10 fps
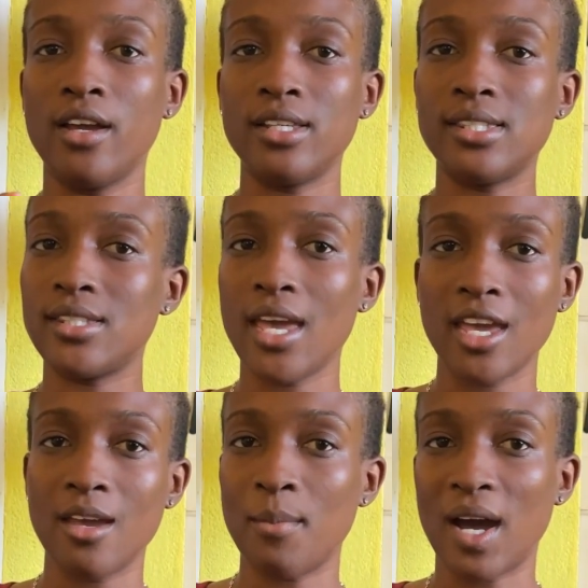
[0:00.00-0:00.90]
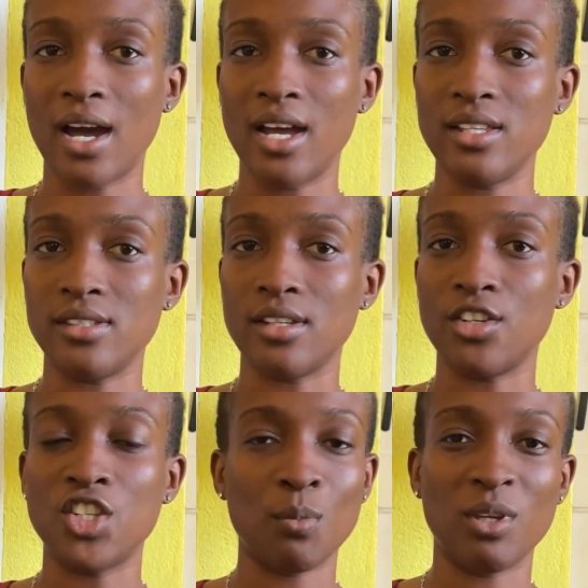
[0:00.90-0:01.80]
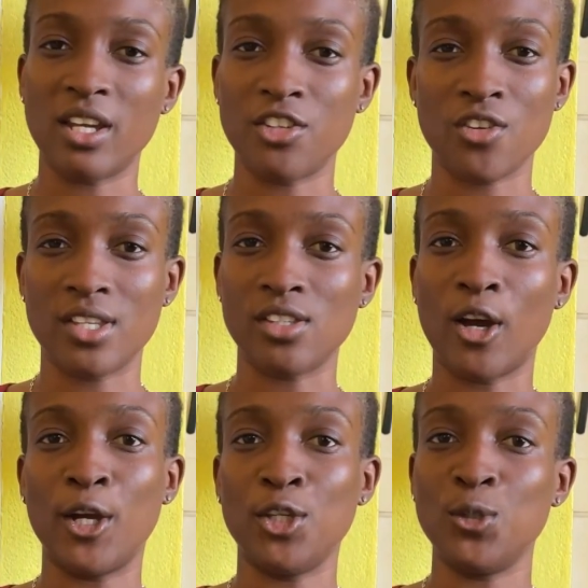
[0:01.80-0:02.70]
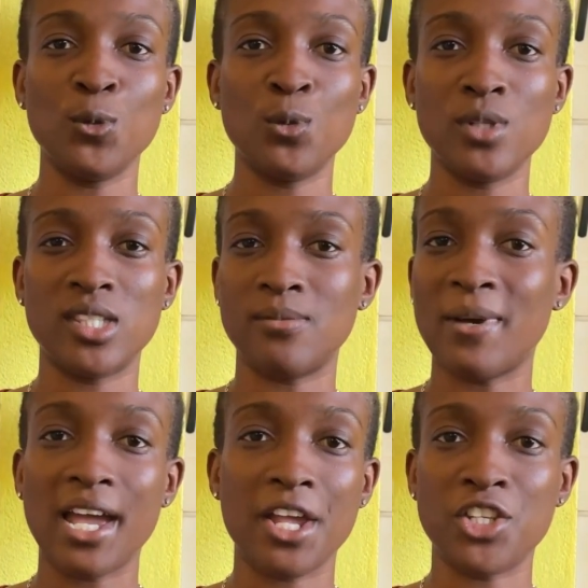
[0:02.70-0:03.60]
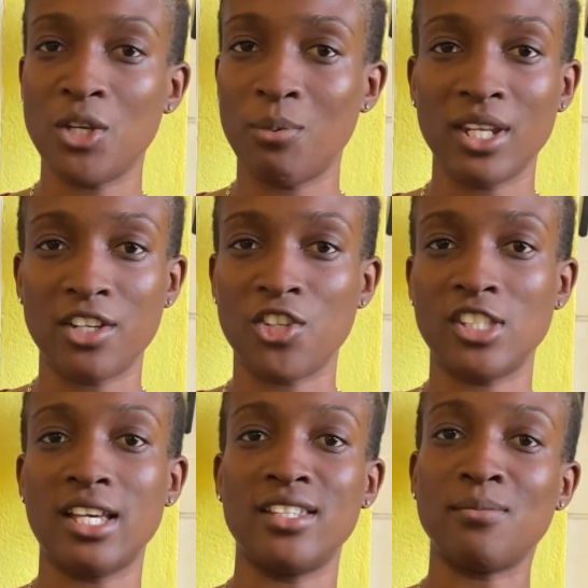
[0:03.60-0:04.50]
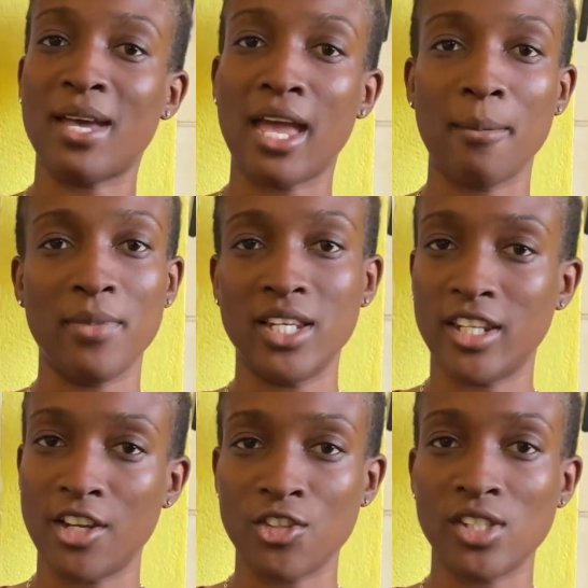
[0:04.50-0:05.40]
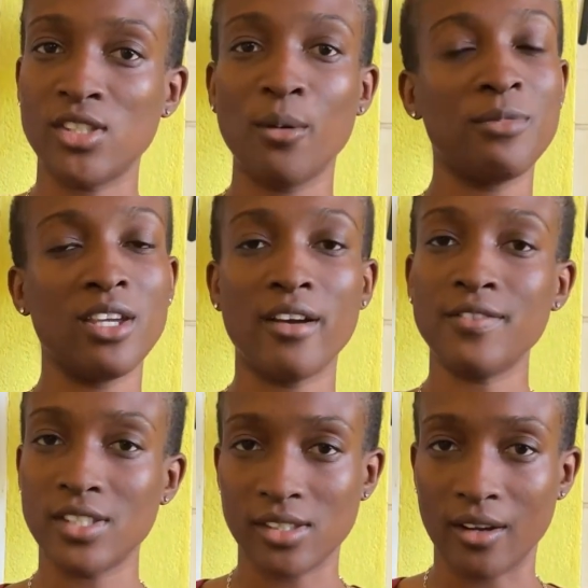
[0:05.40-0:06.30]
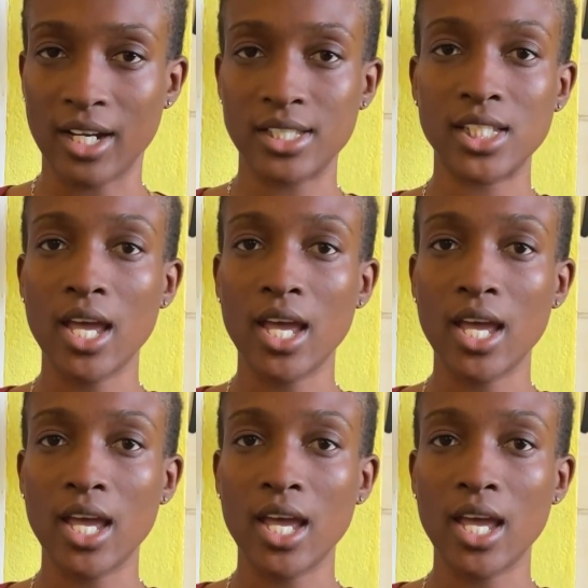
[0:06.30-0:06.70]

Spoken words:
same as shipping address, or use my shipping address as my billing address, something of the sort,